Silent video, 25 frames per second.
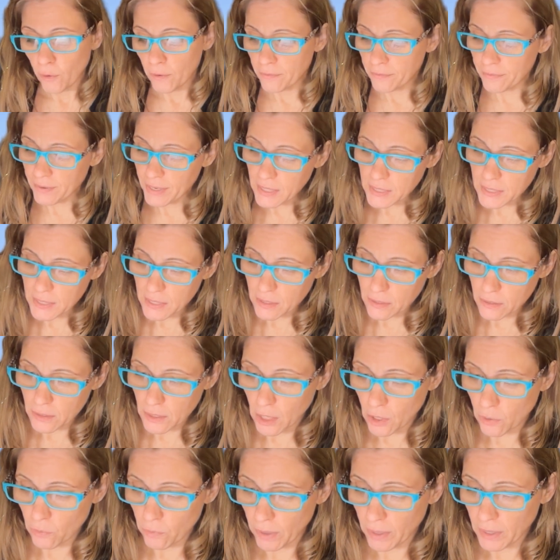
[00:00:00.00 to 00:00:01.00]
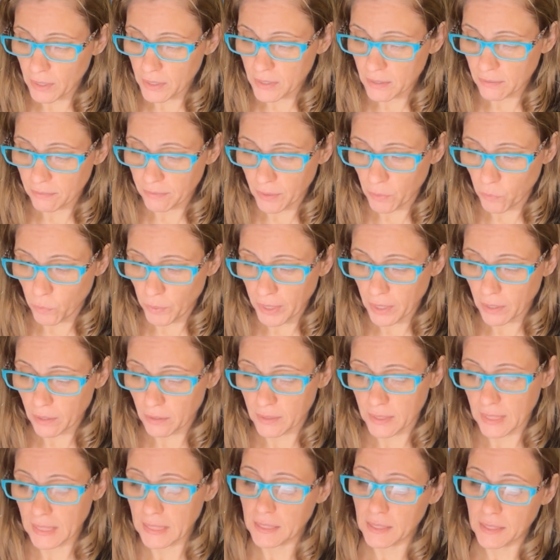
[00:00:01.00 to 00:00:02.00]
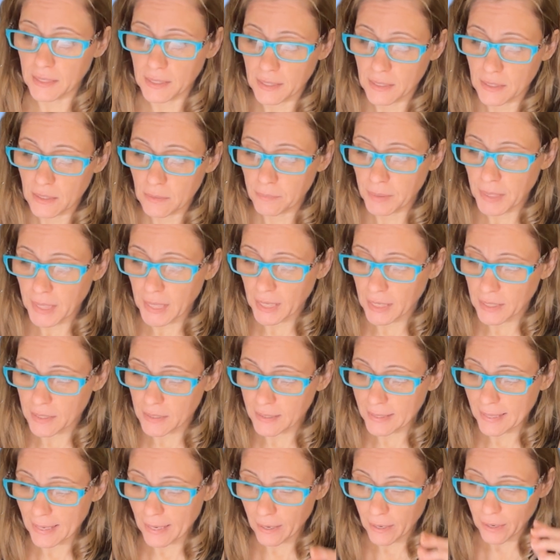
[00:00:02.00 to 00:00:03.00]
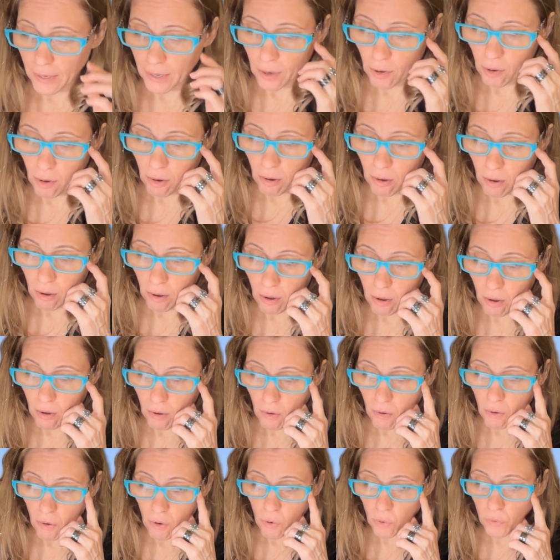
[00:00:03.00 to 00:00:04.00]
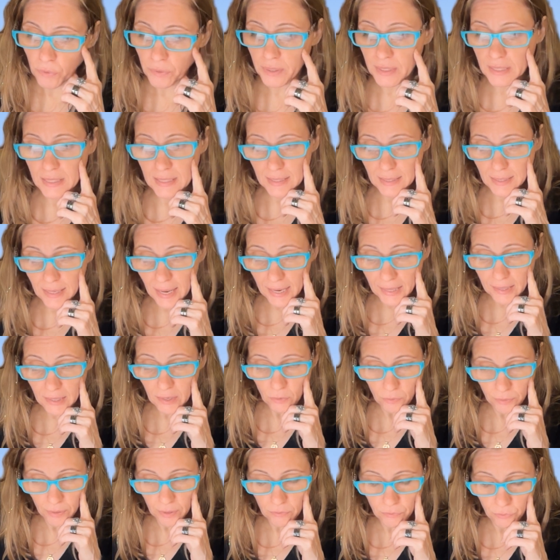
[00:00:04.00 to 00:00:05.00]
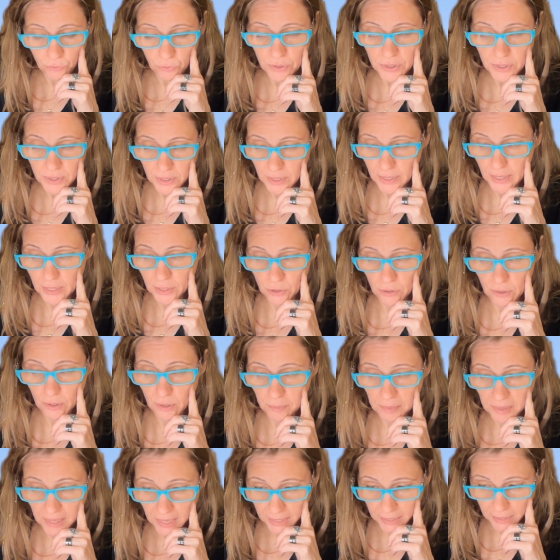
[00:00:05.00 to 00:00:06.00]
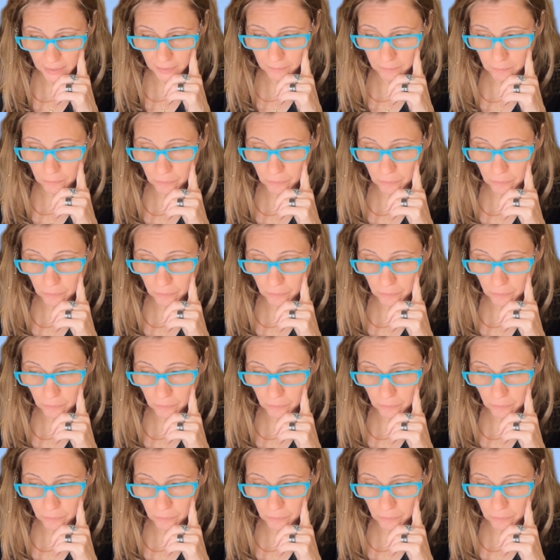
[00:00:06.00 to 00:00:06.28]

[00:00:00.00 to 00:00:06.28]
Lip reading: Faces are relatively weaker dignities because they only slightly reinforce the nature of the planet.